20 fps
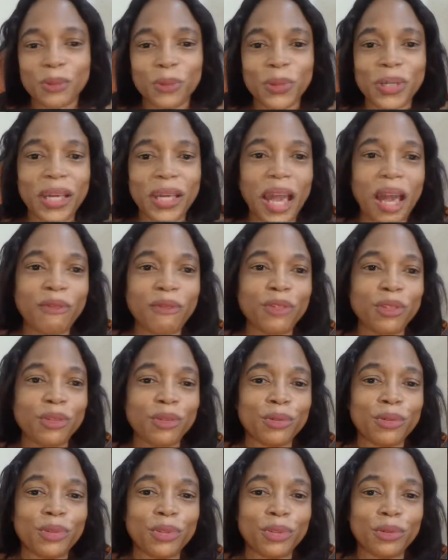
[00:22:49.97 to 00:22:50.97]
we have
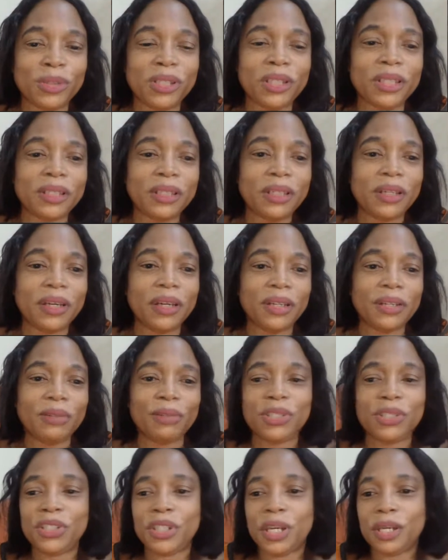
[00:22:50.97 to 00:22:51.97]
to truly
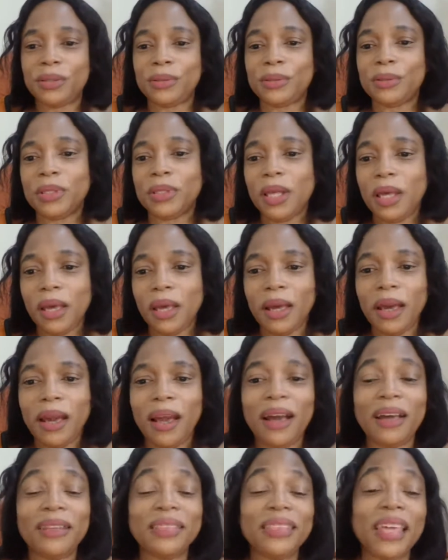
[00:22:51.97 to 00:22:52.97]
reschedule.
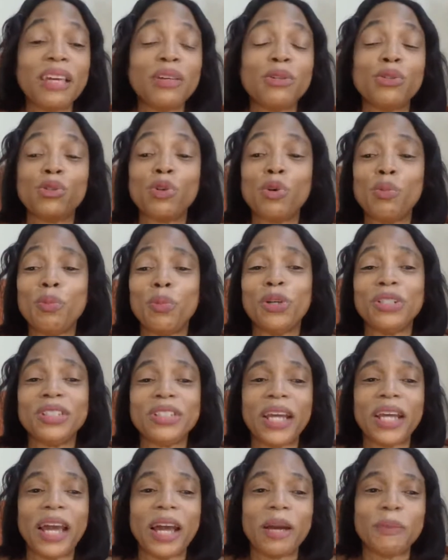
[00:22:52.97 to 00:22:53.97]
Thank you so much.
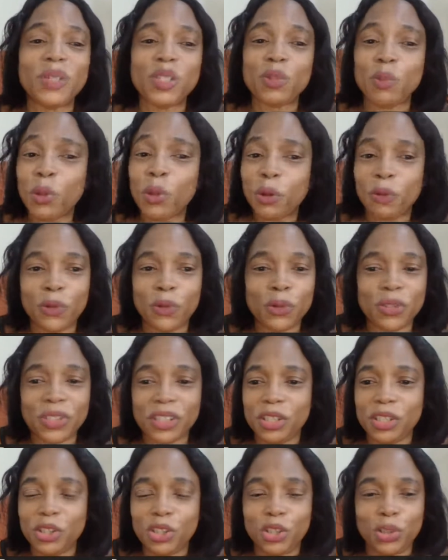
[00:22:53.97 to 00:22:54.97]
It's one of those
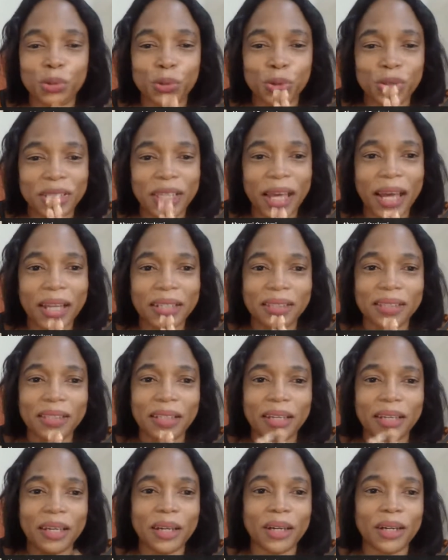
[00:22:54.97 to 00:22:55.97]
issues that
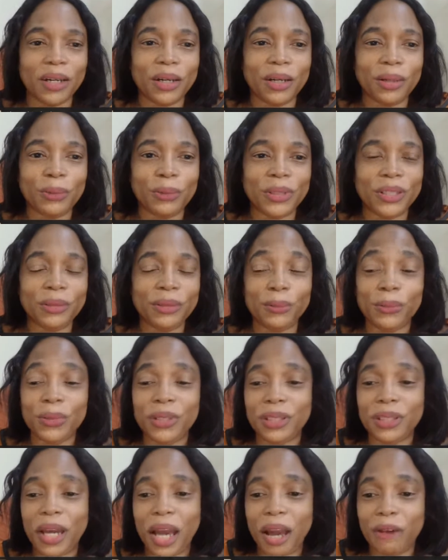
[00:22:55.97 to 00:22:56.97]

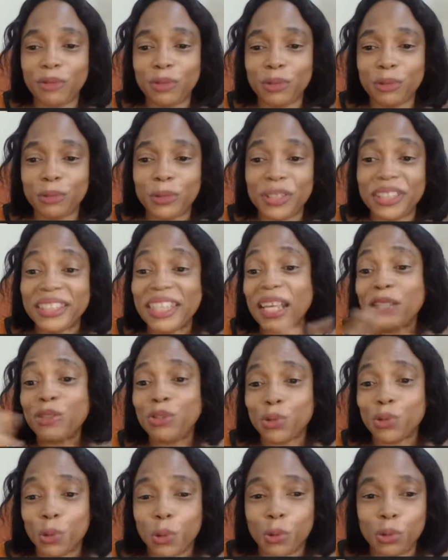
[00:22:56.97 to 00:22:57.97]
we tend
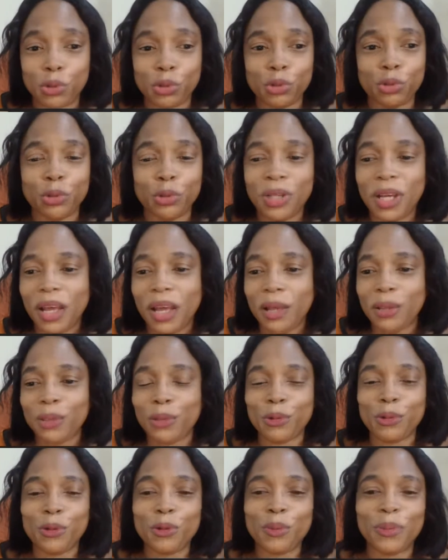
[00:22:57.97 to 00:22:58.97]
to go
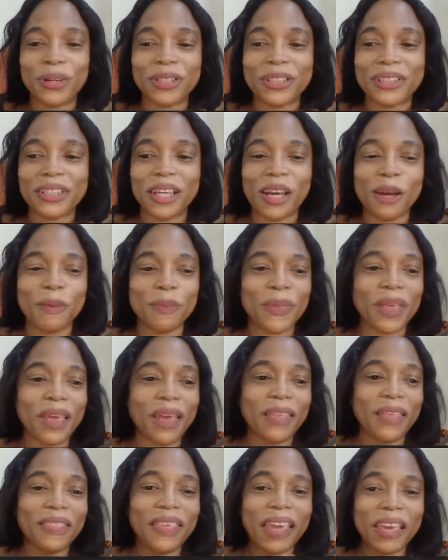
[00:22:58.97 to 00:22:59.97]
through, but
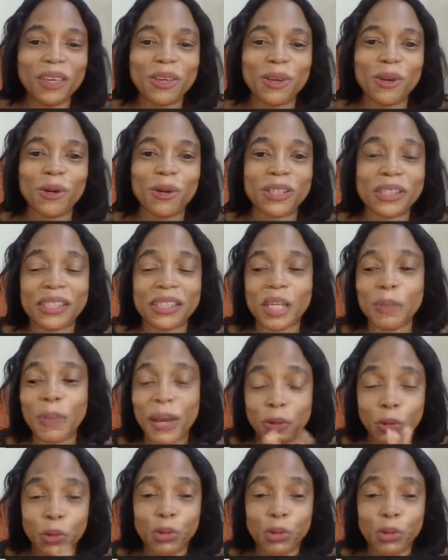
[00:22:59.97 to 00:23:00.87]
thank you all the same. I know